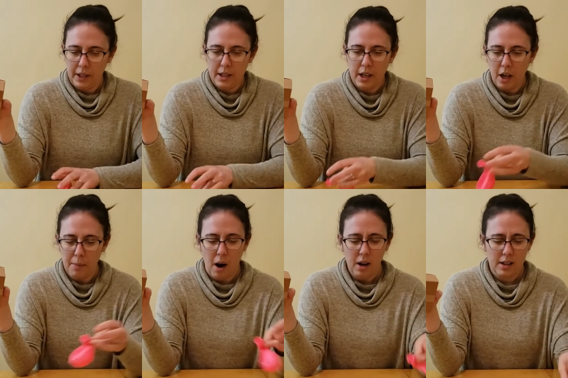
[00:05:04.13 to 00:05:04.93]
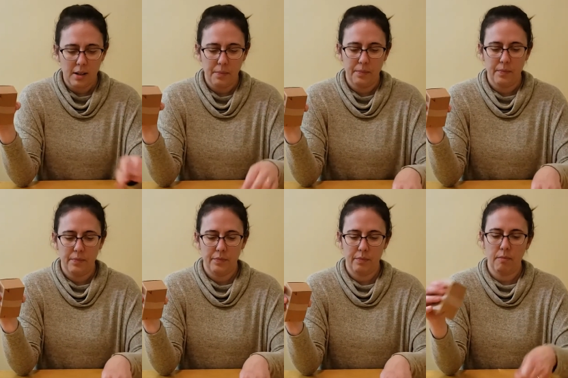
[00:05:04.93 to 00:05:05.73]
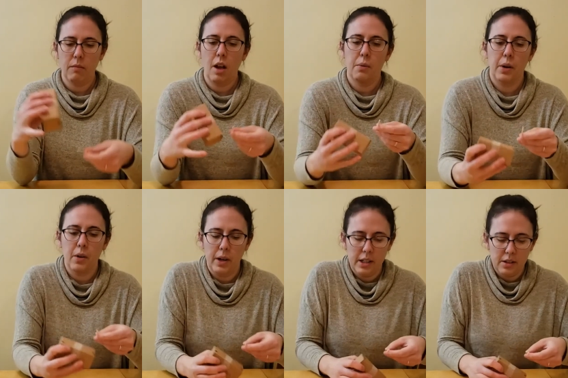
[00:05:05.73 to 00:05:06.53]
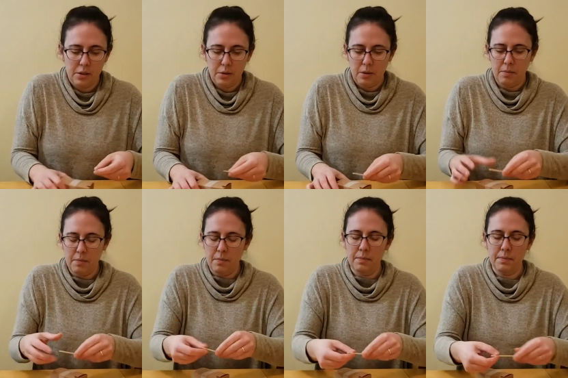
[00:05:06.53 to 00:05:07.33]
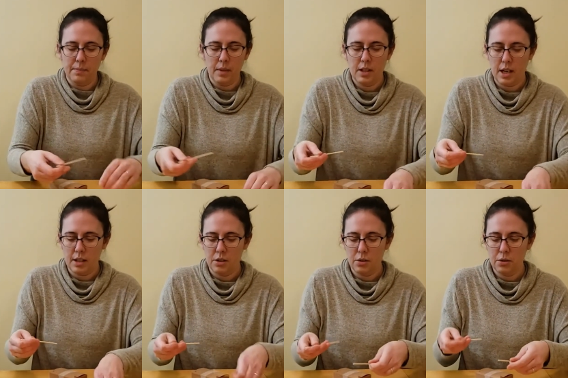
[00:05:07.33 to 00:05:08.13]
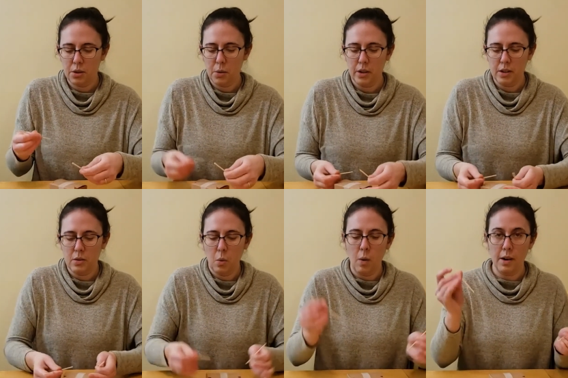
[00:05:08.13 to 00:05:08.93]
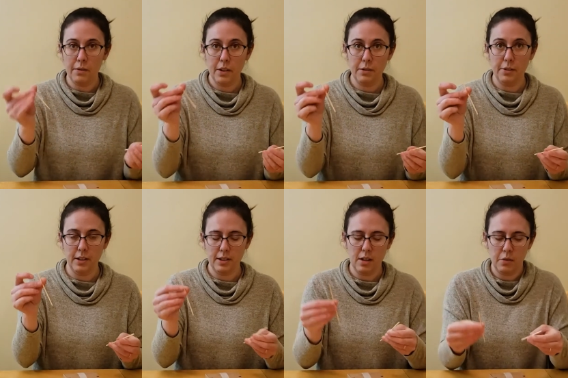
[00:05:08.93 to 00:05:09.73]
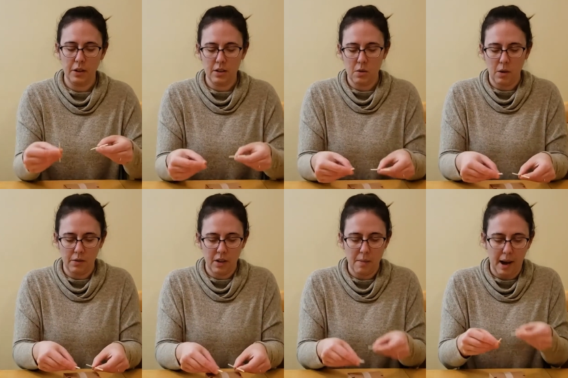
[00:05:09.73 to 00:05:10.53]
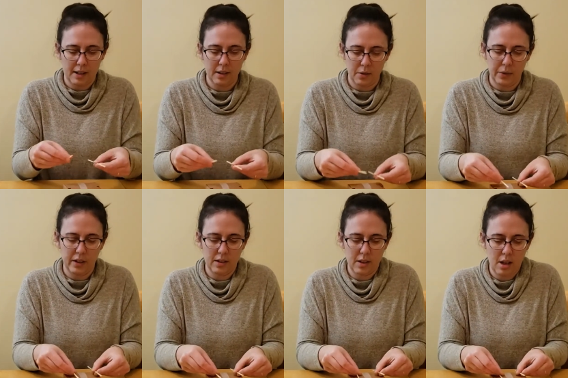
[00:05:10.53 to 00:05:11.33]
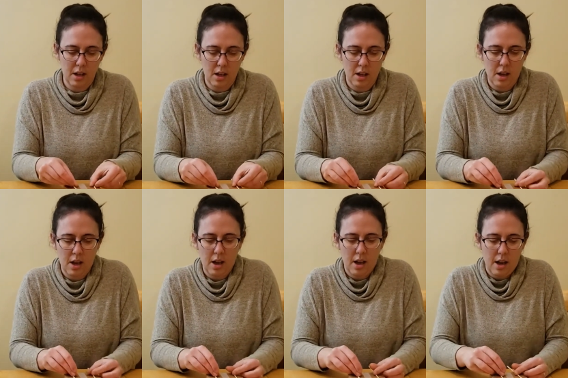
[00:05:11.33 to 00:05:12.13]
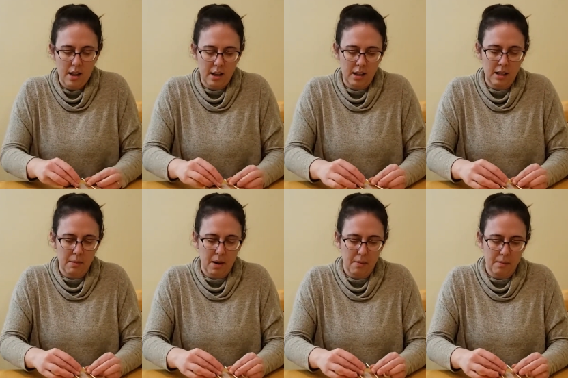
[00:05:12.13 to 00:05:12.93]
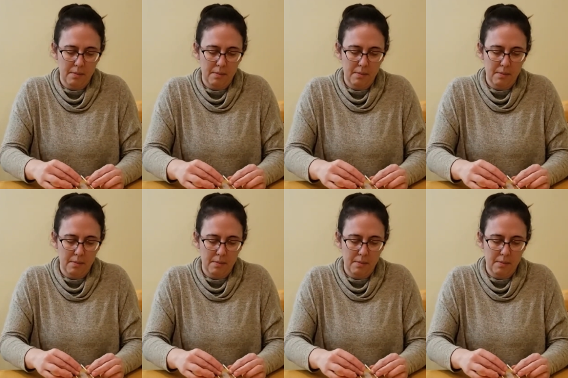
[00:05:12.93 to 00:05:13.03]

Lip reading: to take our box and we're going to take the 2 skewers, one for the front set of wheels and one for the back set of wheels, and line them up